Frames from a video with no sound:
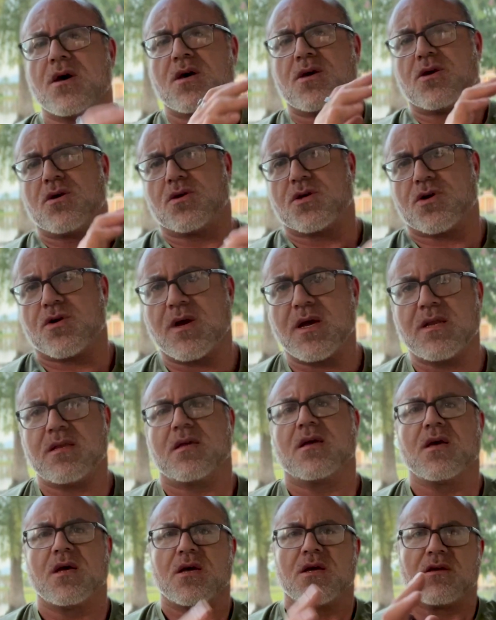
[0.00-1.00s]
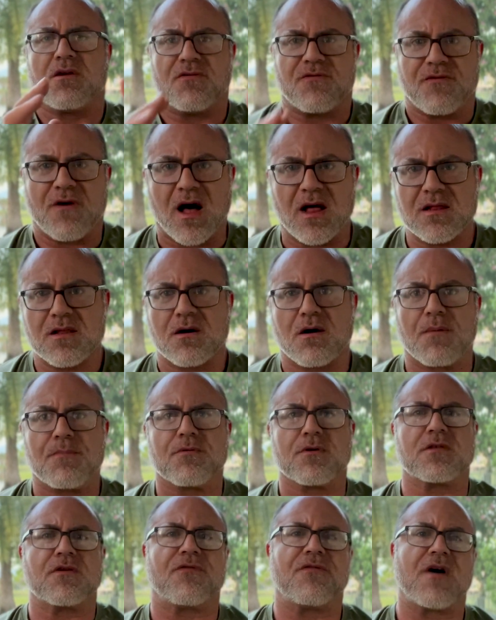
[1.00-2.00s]
You treat, you follow up
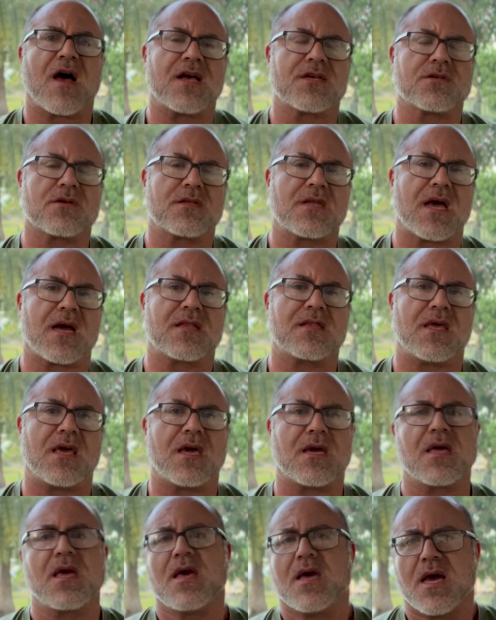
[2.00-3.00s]
with the fascial technique,